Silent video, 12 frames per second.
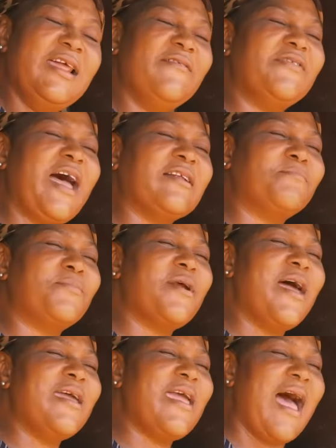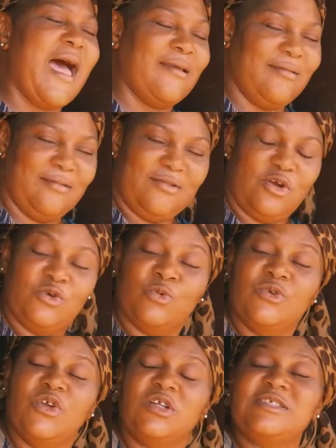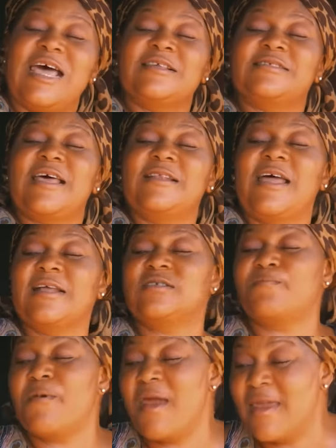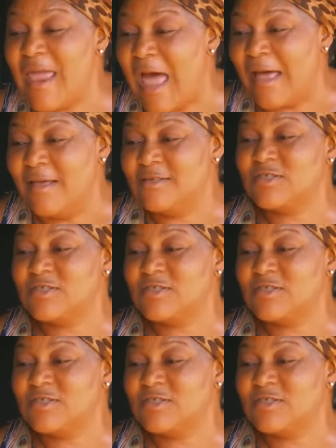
Leave that prayer. God will not answer that prayer.